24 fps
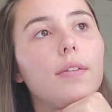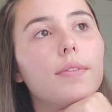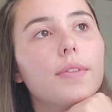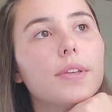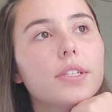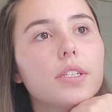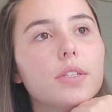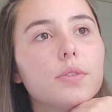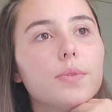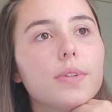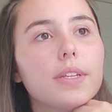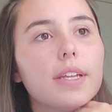
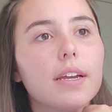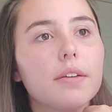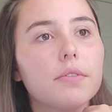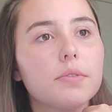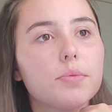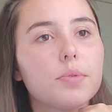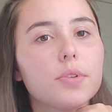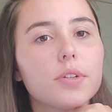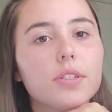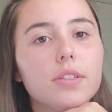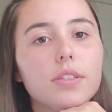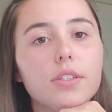This is one that I
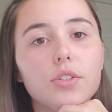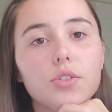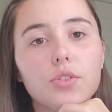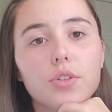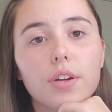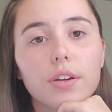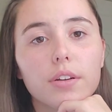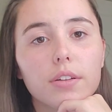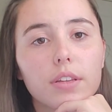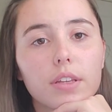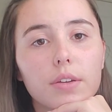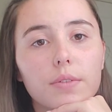was personally
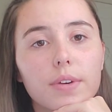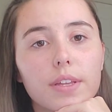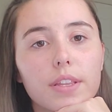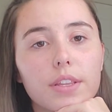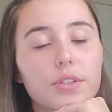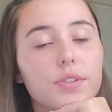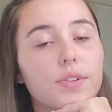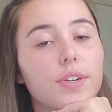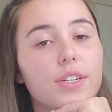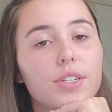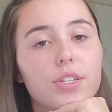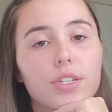struggling with,
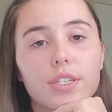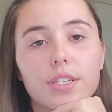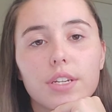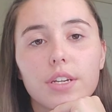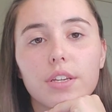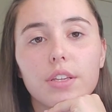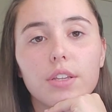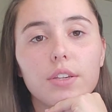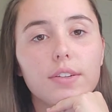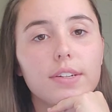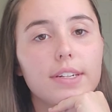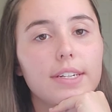so I just
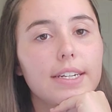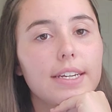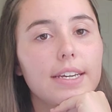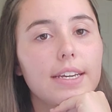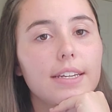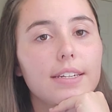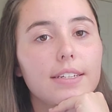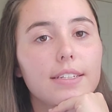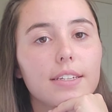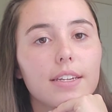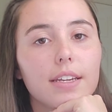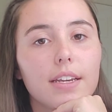included
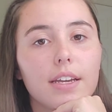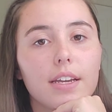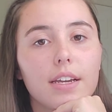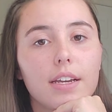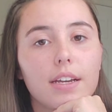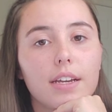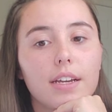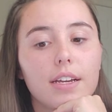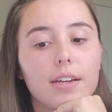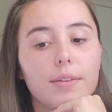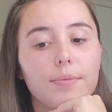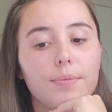it.
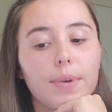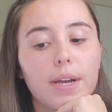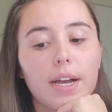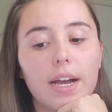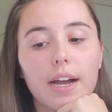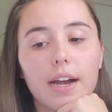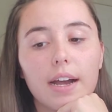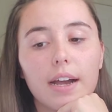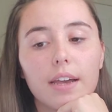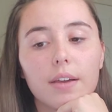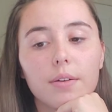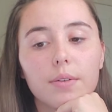
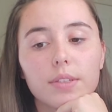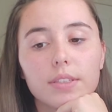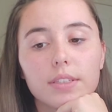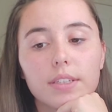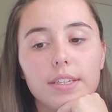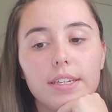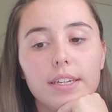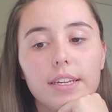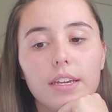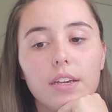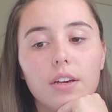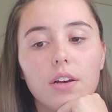I was
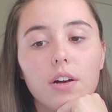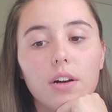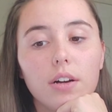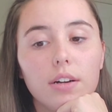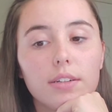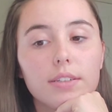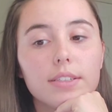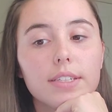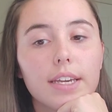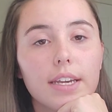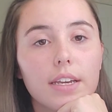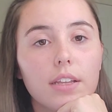cleaning
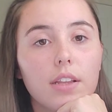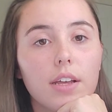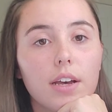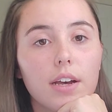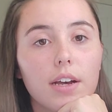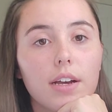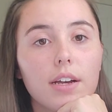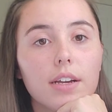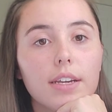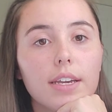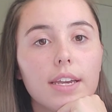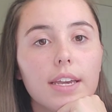all day
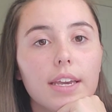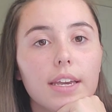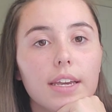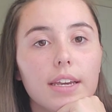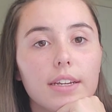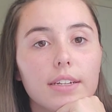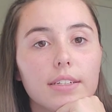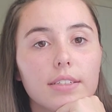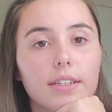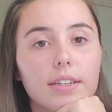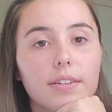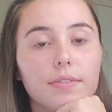long
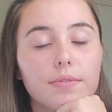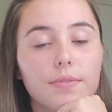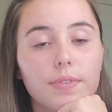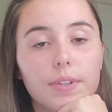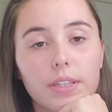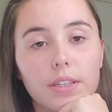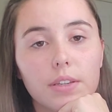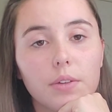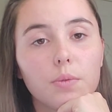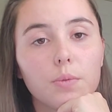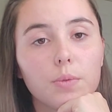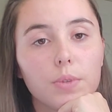and
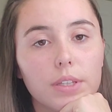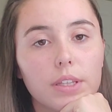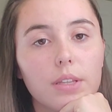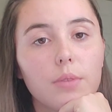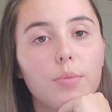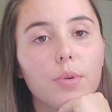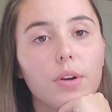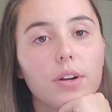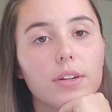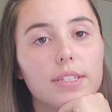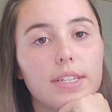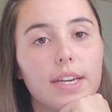feeling really
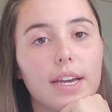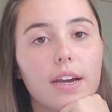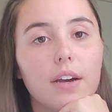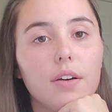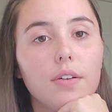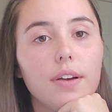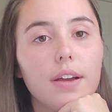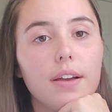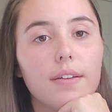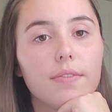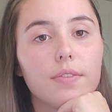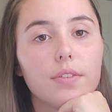burnt
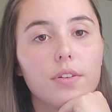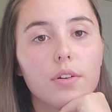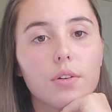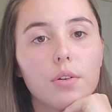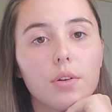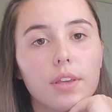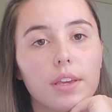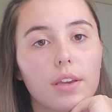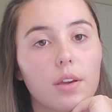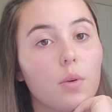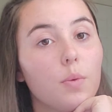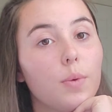out after
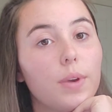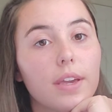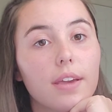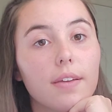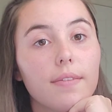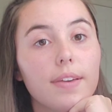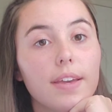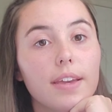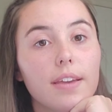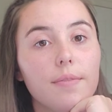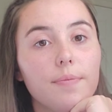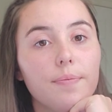like a week
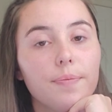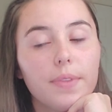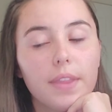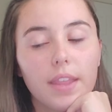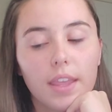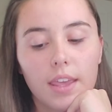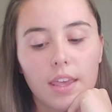of it.